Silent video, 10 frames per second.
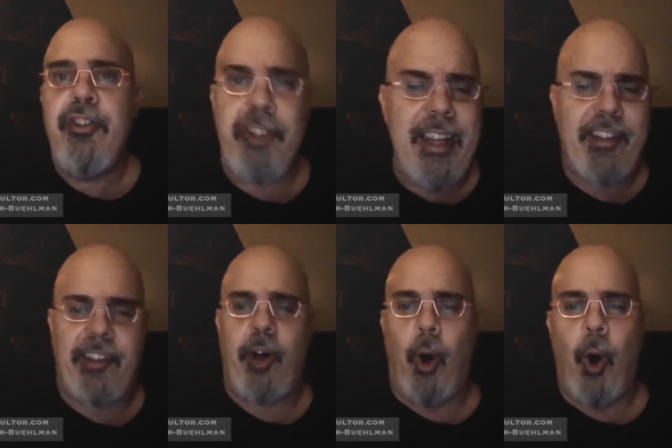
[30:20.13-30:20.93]

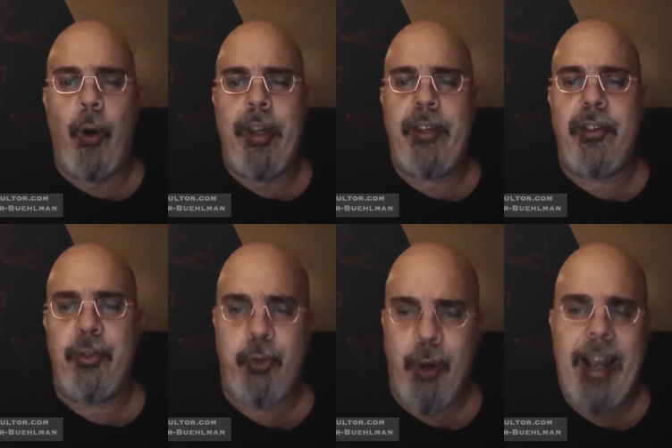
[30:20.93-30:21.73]
"Jesus whoring
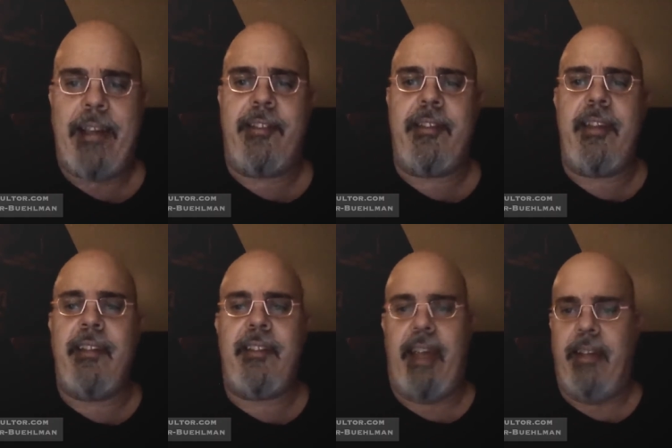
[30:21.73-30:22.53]
Christ!" he
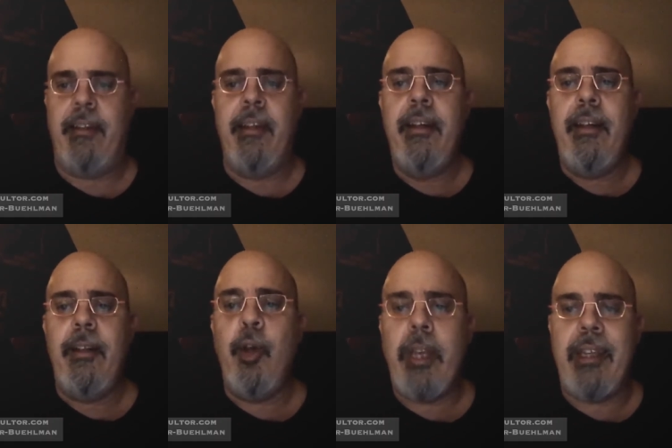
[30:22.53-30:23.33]
said,
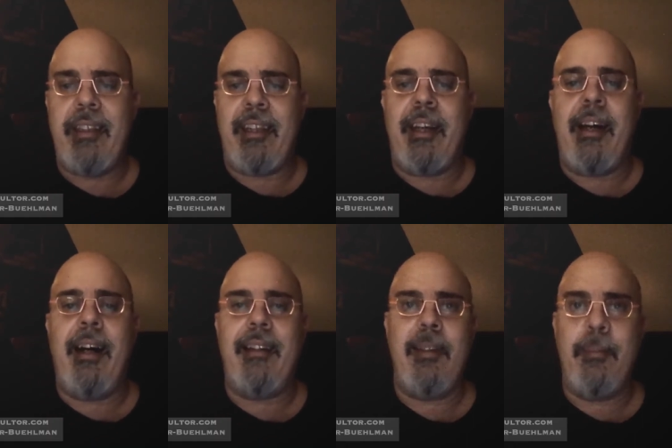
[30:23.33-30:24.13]
looking at the
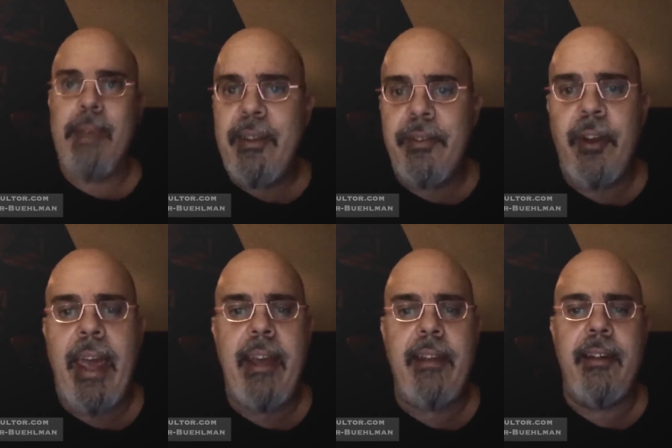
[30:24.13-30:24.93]
cut on the meat of her
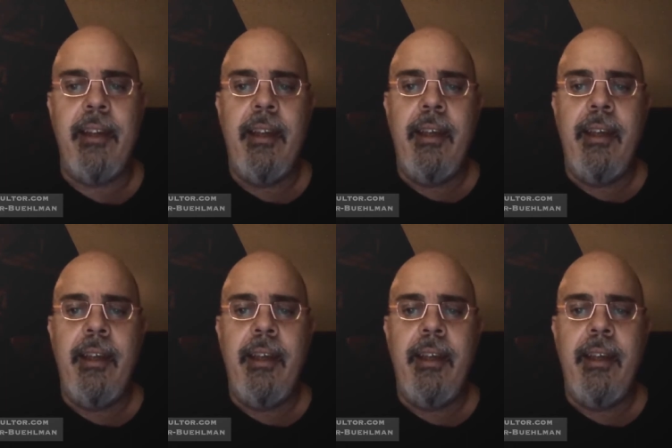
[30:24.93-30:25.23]
hand.